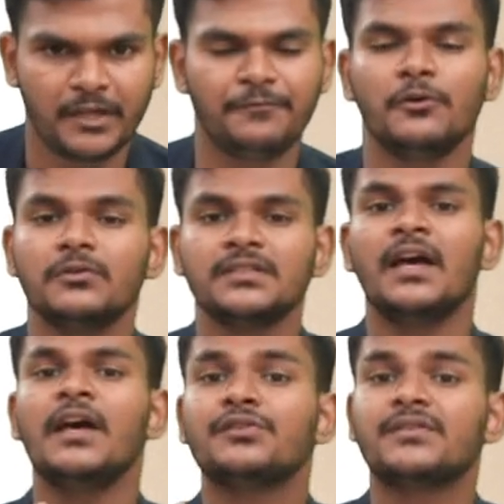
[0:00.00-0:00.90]
Okay, folks,
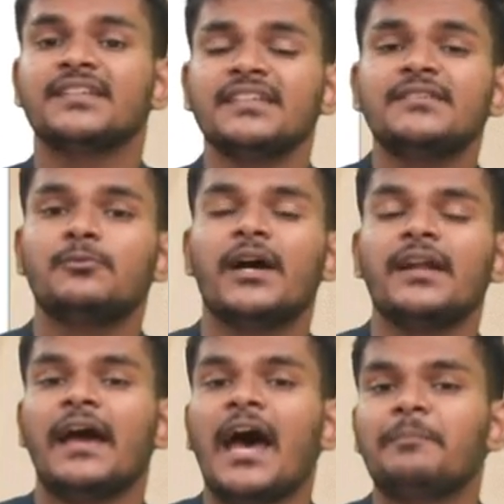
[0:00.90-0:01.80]
so this is
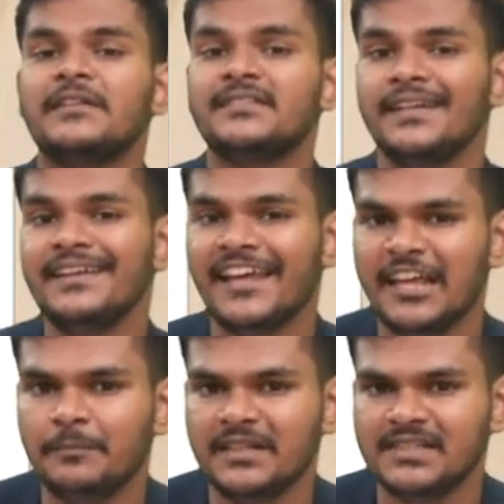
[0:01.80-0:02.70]
what happens in
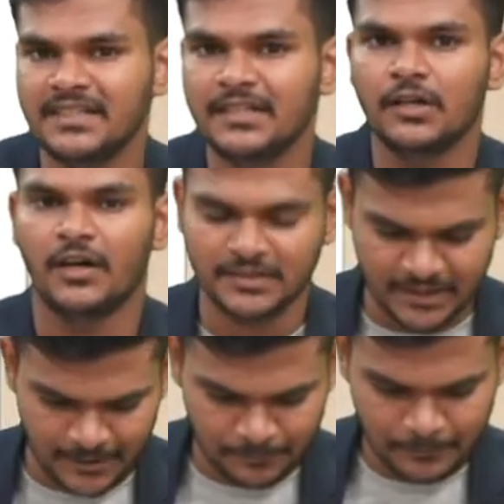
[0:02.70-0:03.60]
ABC
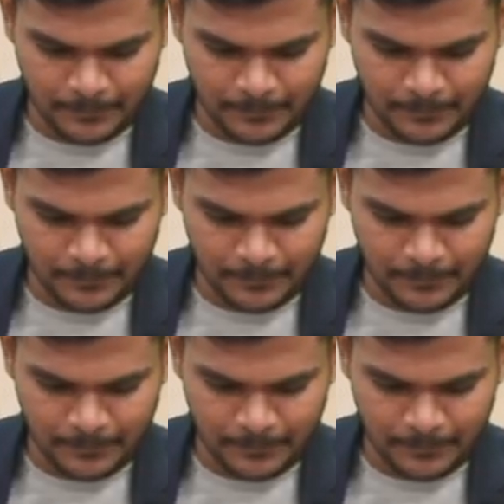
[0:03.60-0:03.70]
costing.